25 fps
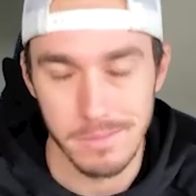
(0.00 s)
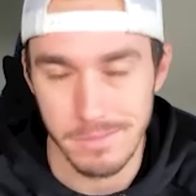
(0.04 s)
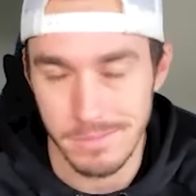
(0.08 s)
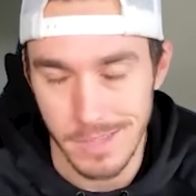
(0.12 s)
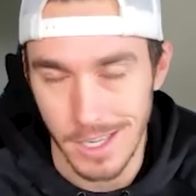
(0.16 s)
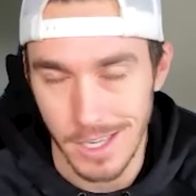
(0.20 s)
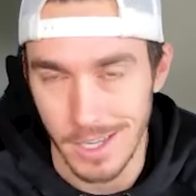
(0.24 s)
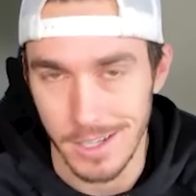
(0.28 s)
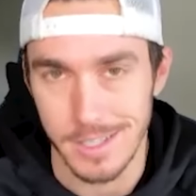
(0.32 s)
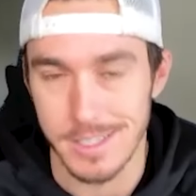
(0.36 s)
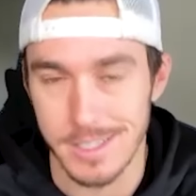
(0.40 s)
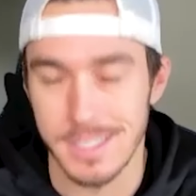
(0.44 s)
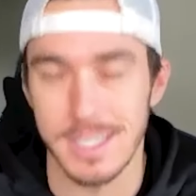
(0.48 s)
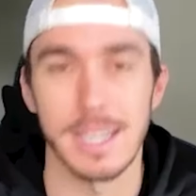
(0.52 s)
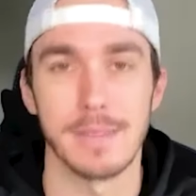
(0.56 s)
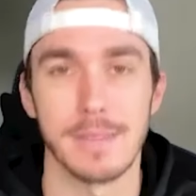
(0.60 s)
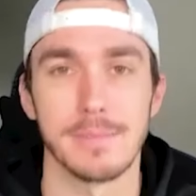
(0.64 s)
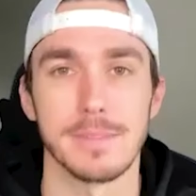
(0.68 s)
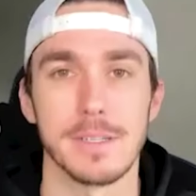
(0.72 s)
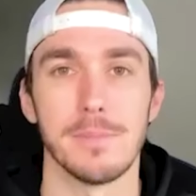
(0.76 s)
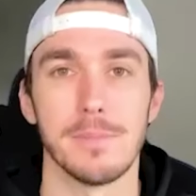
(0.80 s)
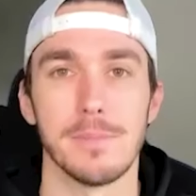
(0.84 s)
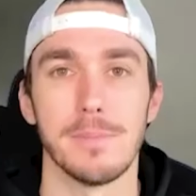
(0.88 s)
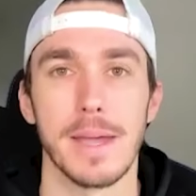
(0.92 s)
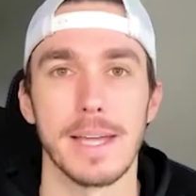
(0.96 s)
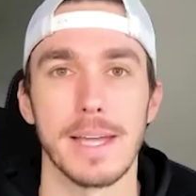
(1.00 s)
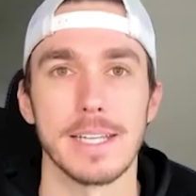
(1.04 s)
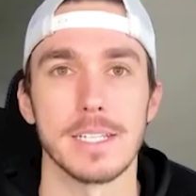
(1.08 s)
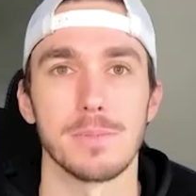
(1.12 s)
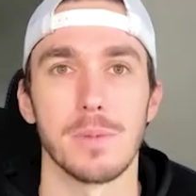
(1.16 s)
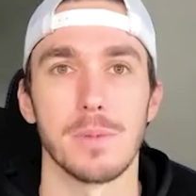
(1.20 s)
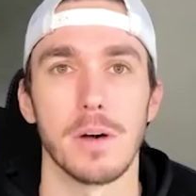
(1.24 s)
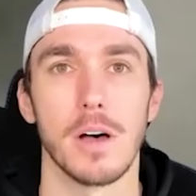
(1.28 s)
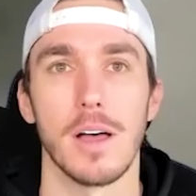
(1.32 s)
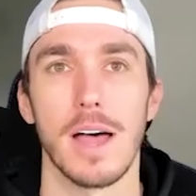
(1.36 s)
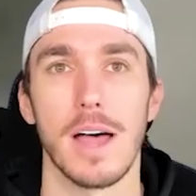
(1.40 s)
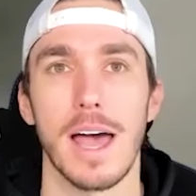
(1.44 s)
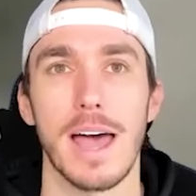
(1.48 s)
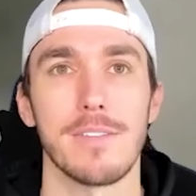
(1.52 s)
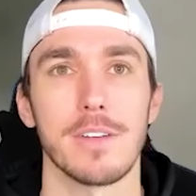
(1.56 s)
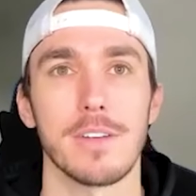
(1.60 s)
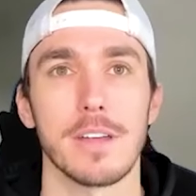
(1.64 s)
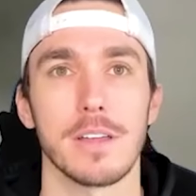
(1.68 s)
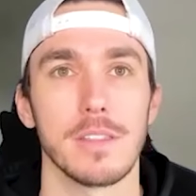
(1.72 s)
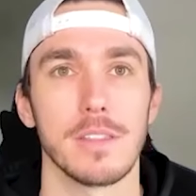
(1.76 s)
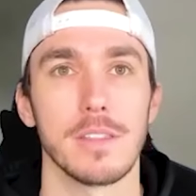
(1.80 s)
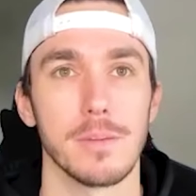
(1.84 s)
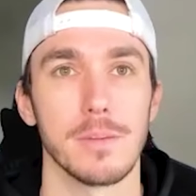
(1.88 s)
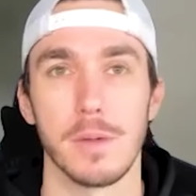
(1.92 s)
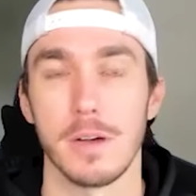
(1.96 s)
youngest teams in baseball
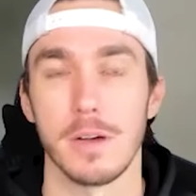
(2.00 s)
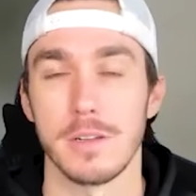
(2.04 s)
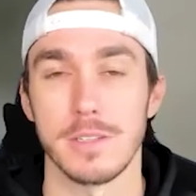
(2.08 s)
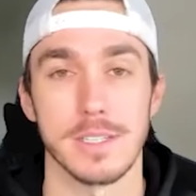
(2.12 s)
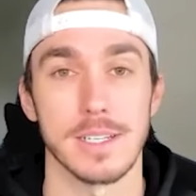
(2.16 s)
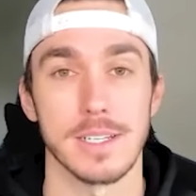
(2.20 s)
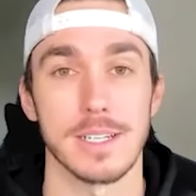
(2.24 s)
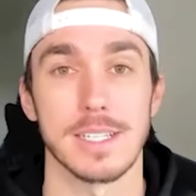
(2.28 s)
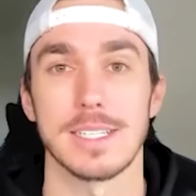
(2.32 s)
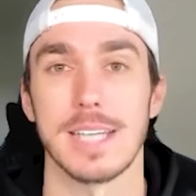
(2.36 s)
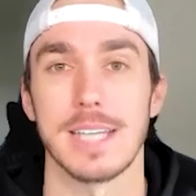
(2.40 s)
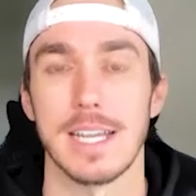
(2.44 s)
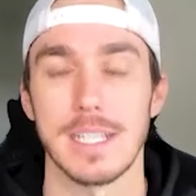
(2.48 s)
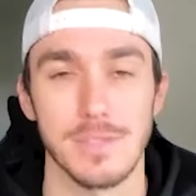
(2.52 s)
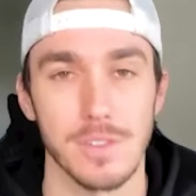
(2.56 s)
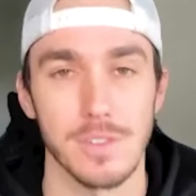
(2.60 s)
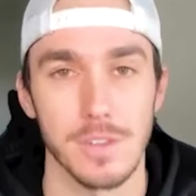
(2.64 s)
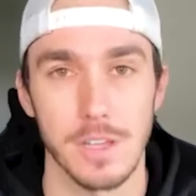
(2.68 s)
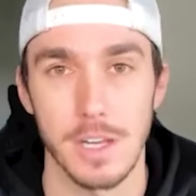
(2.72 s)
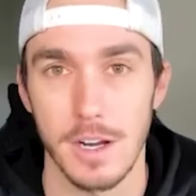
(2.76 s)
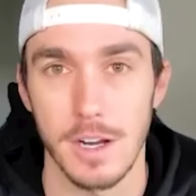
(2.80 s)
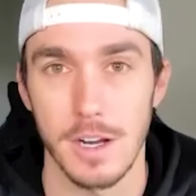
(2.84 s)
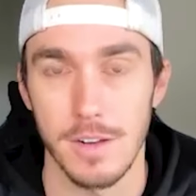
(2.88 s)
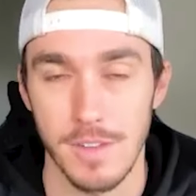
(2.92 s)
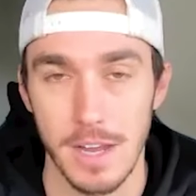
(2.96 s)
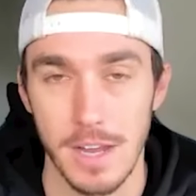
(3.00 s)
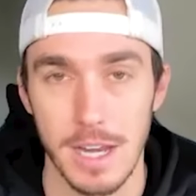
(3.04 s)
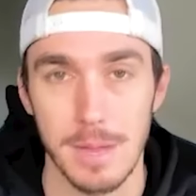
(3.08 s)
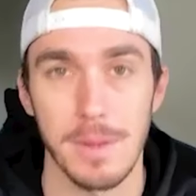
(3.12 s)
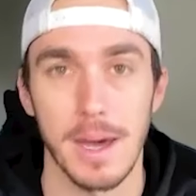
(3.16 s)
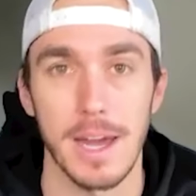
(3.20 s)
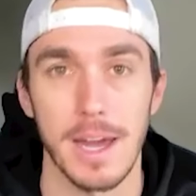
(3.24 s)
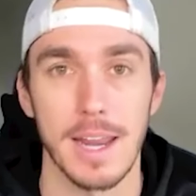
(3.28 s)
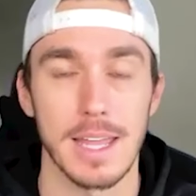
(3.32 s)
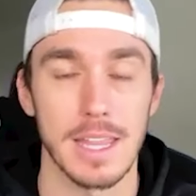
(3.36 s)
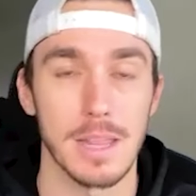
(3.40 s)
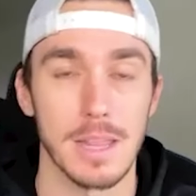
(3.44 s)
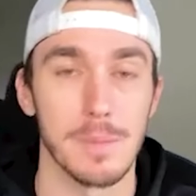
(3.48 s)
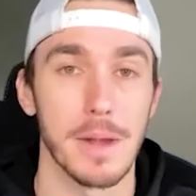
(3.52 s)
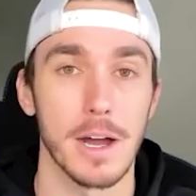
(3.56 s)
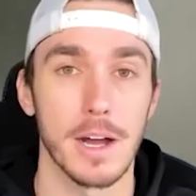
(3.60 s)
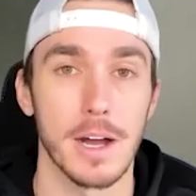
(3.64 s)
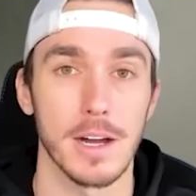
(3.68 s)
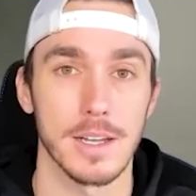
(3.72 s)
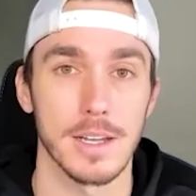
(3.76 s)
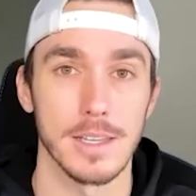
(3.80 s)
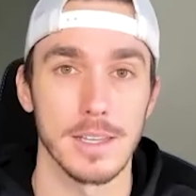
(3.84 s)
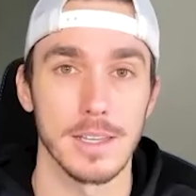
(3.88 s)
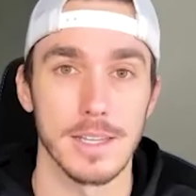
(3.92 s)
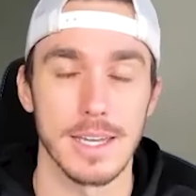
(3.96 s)
having the most successful year of anybody in the
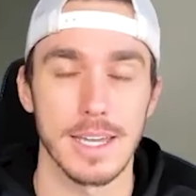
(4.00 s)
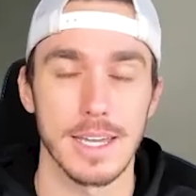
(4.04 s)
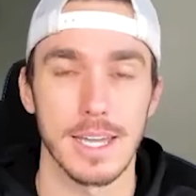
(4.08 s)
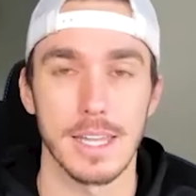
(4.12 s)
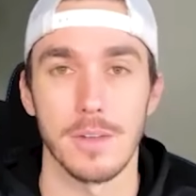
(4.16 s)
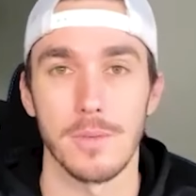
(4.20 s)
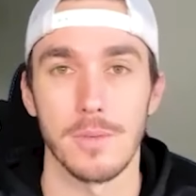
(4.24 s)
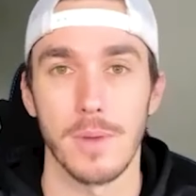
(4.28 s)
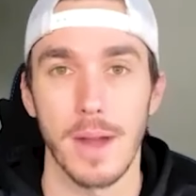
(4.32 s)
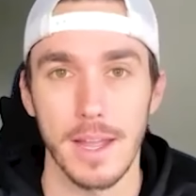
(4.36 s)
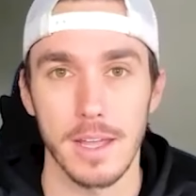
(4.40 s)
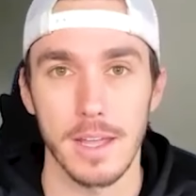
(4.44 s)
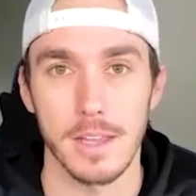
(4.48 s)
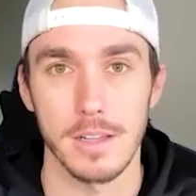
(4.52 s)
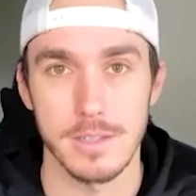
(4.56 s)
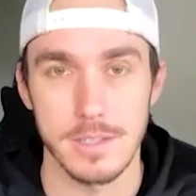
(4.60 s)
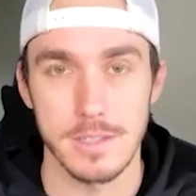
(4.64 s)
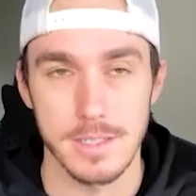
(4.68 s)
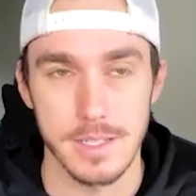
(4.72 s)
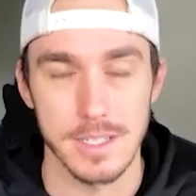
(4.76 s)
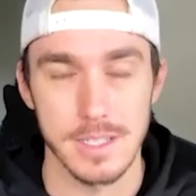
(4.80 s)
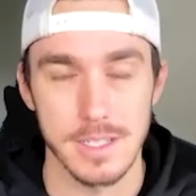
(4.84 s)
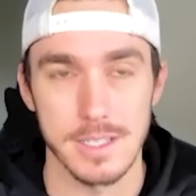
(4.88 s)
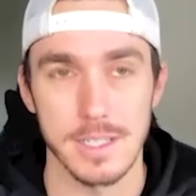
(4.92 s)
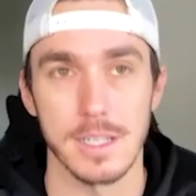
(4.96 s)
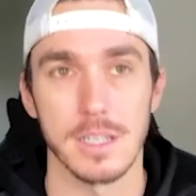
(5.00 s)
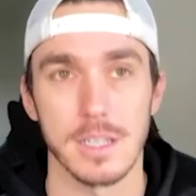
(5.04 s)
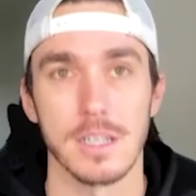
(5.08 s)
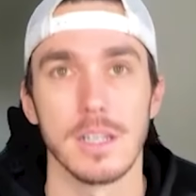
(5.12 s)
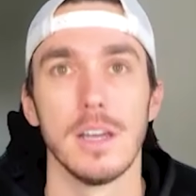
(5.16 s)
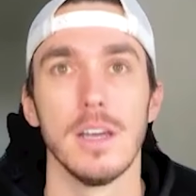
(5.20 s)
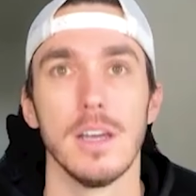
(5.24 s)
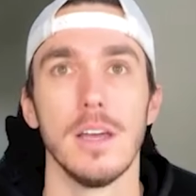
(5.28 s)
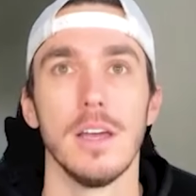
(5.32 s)
American League in the regular season